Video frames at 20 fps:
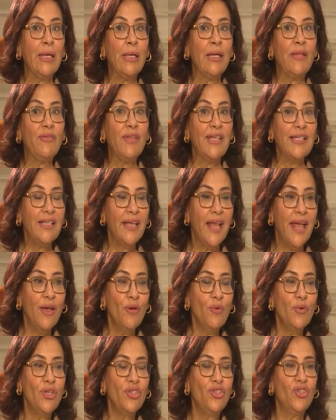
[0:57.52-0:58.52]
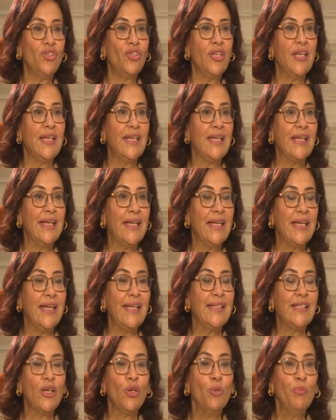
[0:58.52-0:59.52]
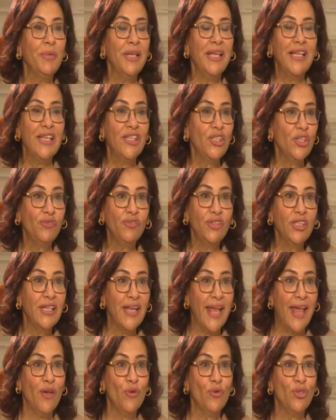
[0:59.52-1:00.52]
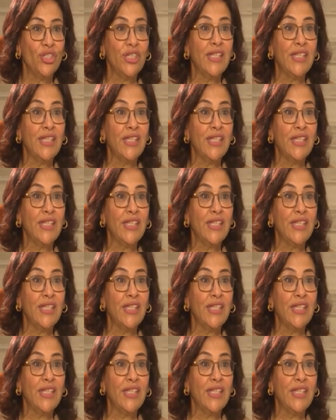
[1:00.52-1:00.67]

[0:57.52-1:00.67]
This language is a completely different language.